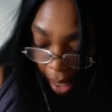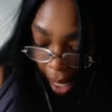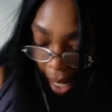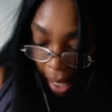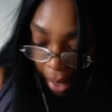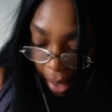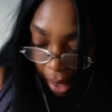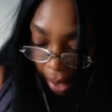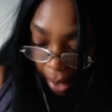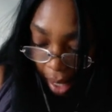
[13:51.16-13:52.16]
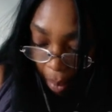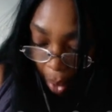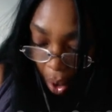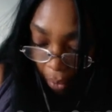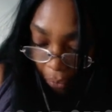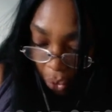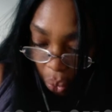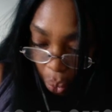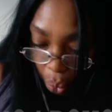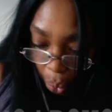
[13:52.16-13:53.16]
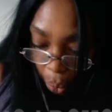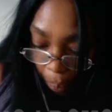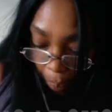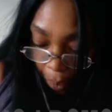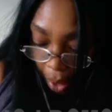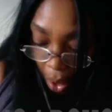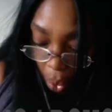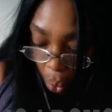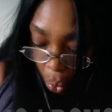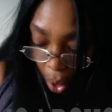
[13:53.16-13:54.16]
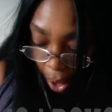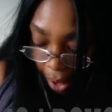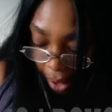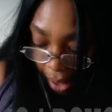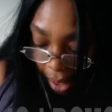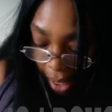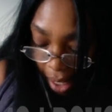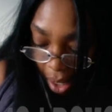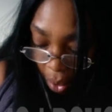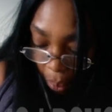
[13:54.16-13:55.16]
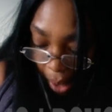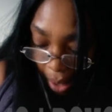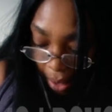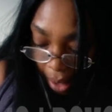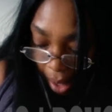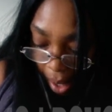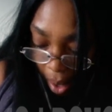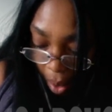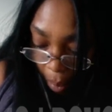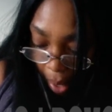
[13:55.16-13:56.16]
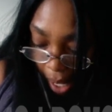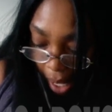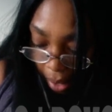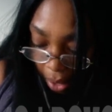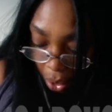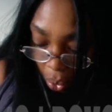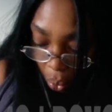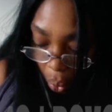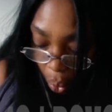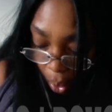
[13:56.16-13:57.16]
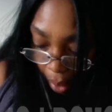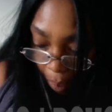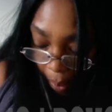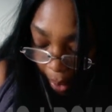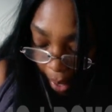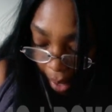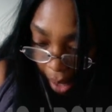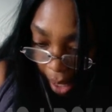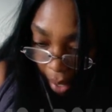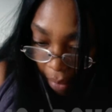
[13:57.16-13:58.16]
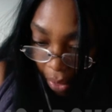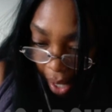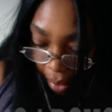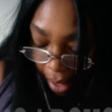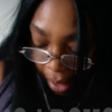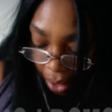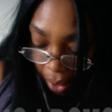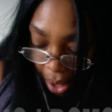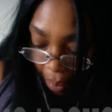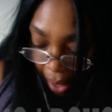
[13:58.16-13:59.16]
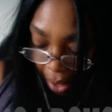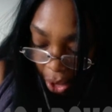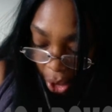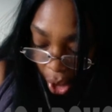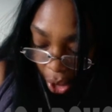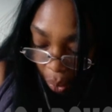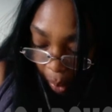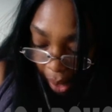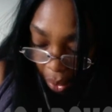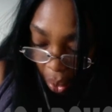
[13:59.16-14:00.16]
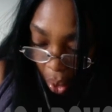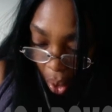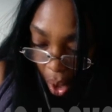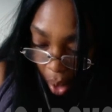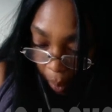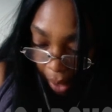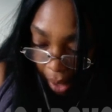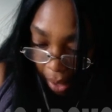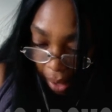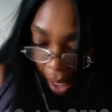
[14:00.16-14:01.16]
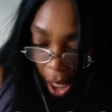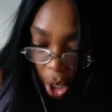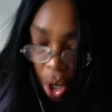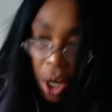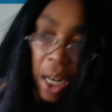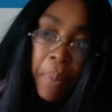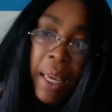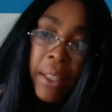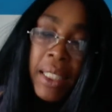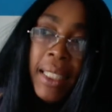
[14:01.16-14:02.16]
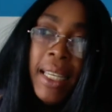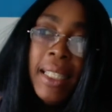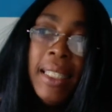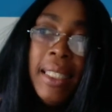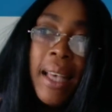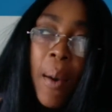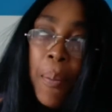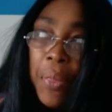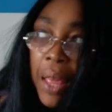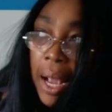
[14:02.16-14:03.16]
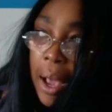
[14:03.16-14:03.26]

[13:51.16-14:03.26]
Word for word: And some of you who are dealing with a Scorpion, there is going to be a judgment call, because you're going to be seeing something